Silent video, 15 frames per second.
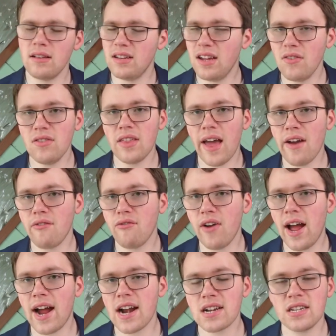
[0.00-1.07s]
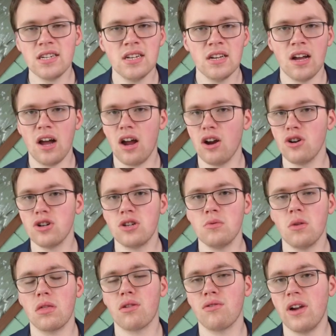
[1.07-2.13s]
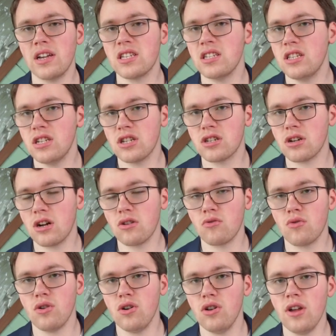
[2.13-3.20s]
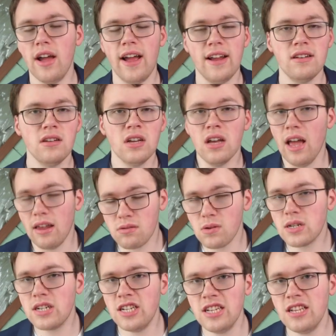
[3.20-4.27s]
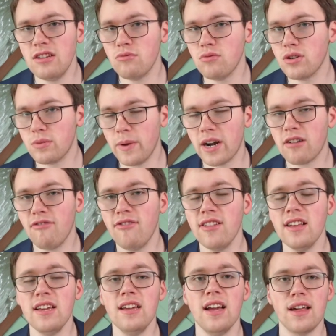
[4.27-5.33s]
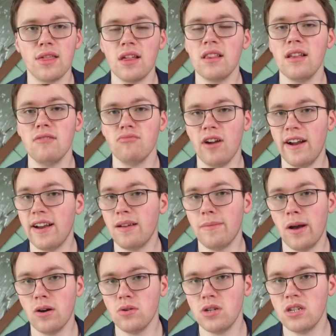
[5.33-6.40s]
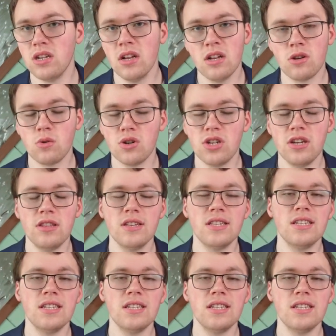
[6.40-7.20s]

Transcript: given that fact, Ersson was thrust into the starting role, and as much as he did respectfully, I think they ran him out towards the end of